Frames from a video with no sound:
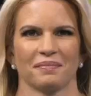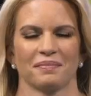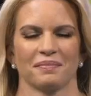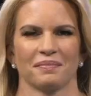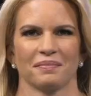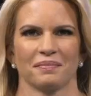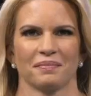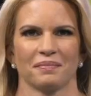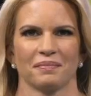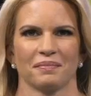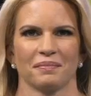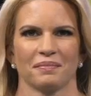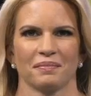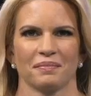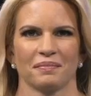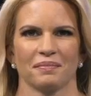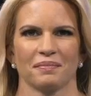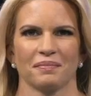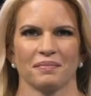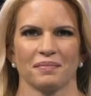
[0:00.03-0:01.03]

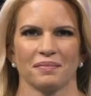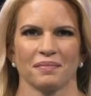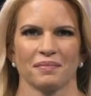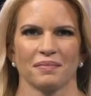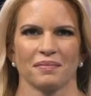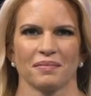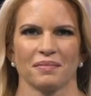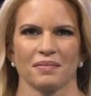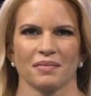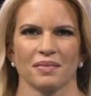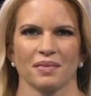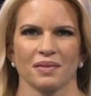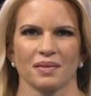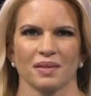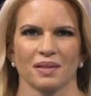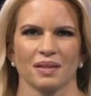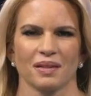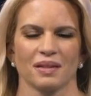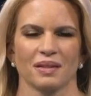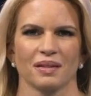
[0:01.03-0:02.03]

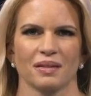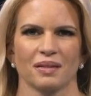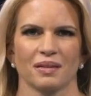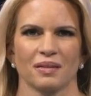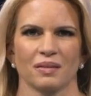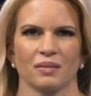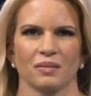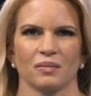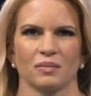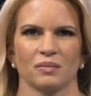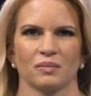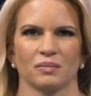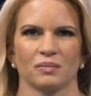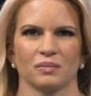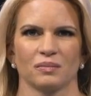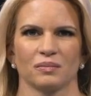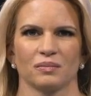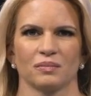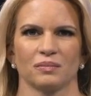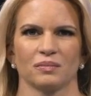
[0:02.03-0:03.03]

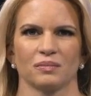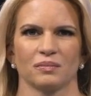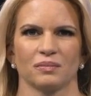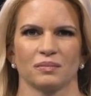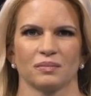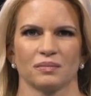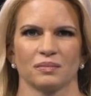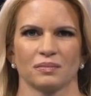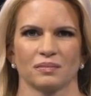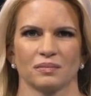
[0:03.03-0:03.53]
[no speech]